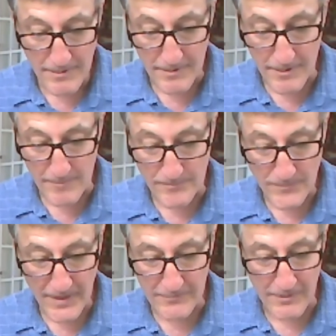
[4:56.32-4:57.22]
Um,
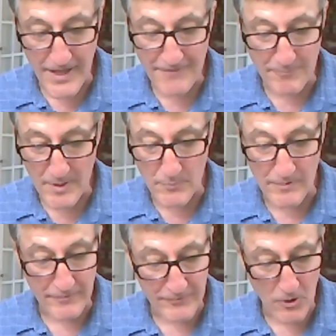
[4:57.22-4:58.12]
he's a life member
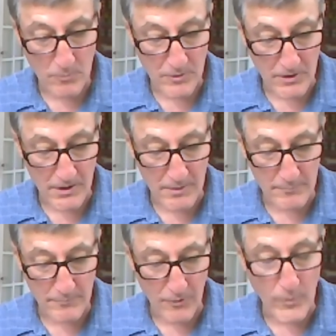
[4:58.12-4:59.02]
of his home
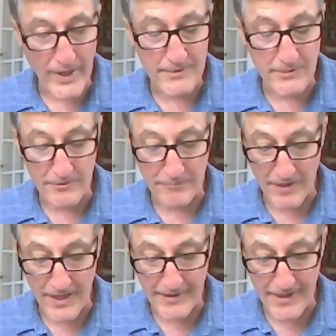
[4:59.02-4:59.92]
club, the Rainland
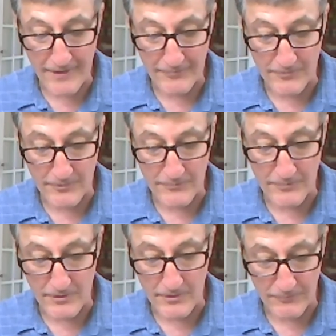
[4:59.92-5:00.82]
Flycasters
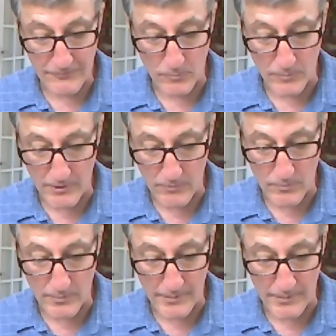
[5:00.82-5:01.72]
in Astoria,
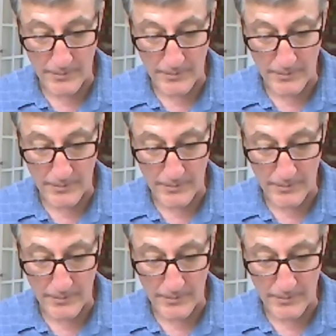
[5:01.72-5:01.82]
Oregon.